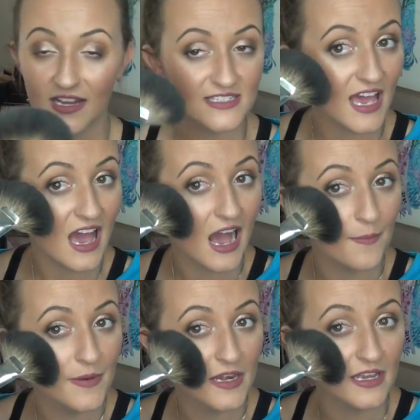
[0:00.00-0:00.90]
I
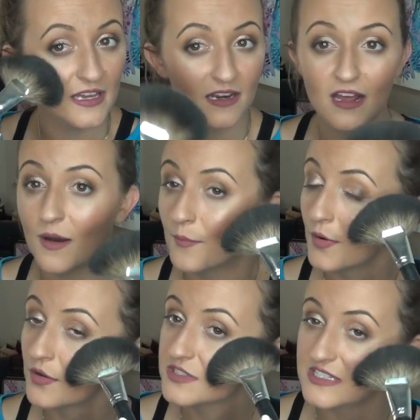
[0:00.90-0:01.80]
tap it in on
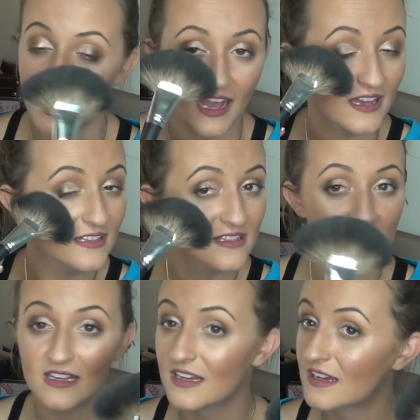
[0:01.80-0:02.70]
both
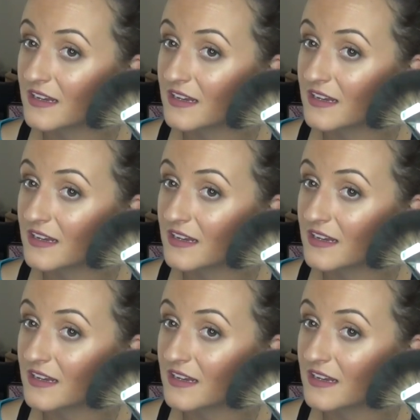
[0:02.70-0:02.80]
sides